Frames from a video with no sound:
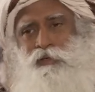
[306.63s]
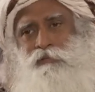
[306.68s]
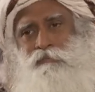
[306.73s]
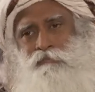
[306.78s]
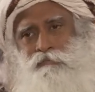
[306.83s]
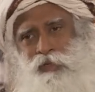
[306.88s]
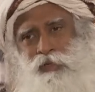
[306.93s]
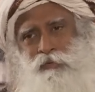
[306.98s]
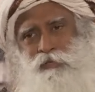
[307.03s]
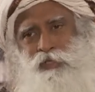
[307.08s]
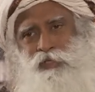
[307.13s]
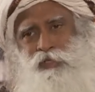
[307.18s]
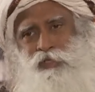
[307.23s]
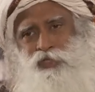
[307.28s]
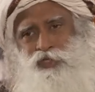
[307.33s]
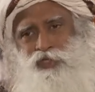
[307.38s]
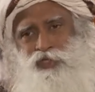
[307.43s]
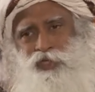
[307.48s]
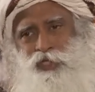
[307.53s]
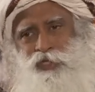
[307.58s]
Memory
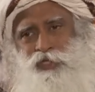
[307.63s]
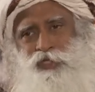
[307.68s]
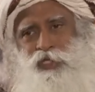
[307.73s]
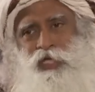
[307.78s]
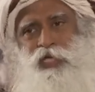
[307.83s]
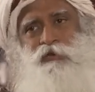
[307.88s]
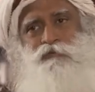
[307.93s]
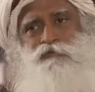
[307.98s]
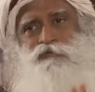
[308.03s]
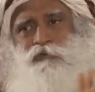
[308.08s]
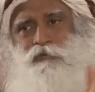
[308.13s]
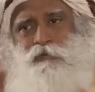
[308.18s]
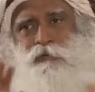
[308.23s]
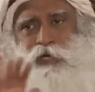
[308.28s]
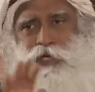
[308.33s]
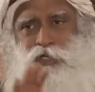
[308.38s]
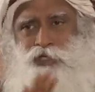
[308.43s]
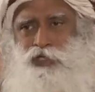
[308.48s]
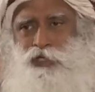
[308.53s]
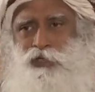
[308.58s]
is just
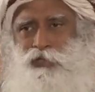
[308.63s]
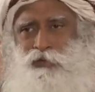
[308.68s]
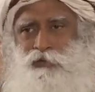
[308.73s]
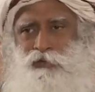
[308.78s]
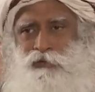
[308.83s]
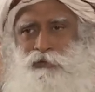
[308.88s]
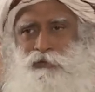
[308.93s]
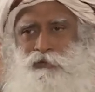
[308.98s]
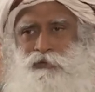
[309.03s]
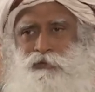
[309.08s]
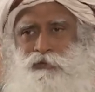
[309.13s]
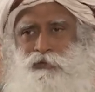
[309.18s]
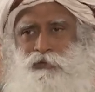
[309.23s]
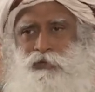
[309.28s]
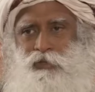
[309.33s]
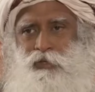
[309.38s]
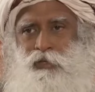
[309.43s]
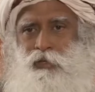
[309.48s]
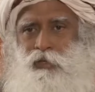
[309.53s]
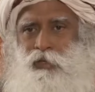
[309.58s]
information.
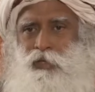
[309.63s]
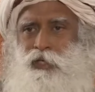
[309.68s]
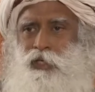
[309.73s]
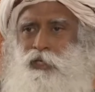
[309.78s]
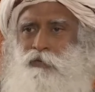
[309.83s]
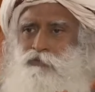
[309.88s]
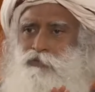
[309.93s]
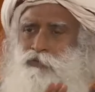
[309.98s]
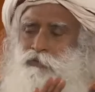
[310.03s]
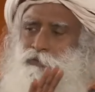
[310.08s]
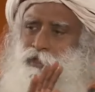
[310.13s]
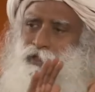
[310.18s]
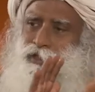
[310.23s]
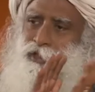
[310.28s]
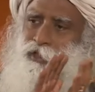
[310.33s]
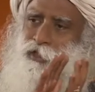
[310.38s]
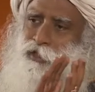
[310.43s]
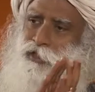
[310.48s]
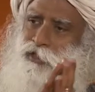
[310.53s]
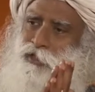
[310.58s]
If you
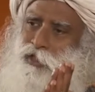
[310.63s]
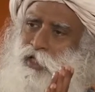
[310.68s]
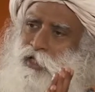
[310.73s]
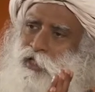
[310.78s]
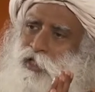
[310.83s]
misunderstand